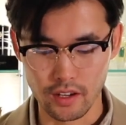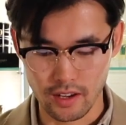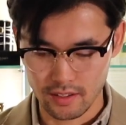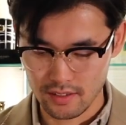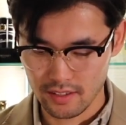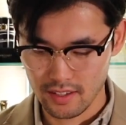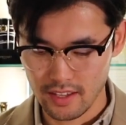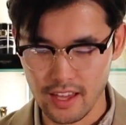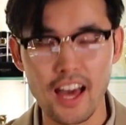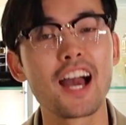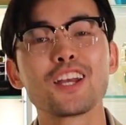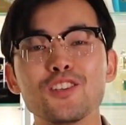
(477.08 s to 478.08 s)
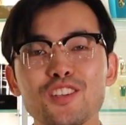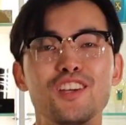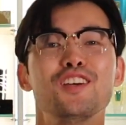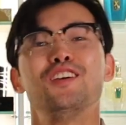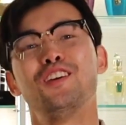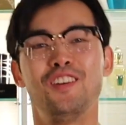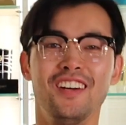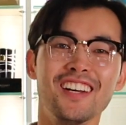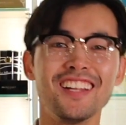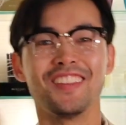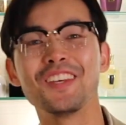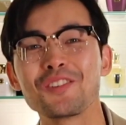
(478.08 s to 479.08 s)
nice. Actually,
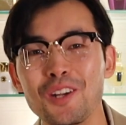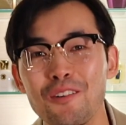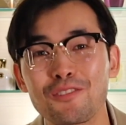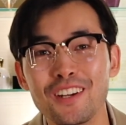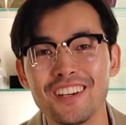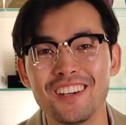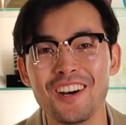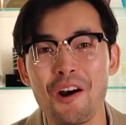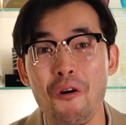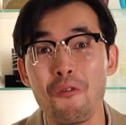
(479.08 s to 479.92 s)
this one I've got to